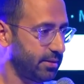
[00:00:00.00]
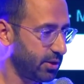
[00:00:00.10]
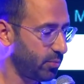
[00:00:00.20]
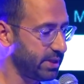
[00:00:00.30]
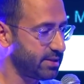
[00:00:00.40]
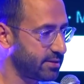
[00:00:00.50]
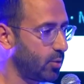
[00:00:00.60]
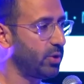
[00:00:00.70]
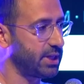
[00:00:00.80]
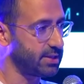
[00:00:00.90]
be
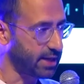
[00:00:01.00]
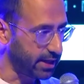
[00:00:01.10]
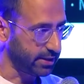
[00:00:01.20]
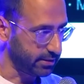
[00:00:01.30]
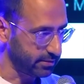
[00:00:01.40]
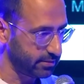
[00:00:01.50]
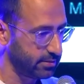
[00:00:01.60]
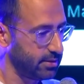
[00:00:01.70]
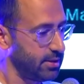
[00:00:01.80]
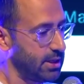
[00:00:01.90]
somewhat excited.
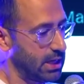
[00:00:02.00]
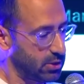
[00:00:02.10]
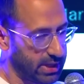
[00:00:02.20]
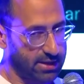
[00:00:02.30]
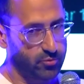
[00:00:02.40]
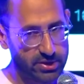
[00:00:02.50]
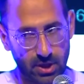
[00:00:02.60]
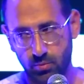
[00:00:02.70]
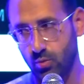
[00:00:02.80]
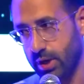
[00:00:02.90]
So that's reason
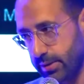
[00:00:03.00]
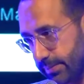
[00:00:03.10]
number 1.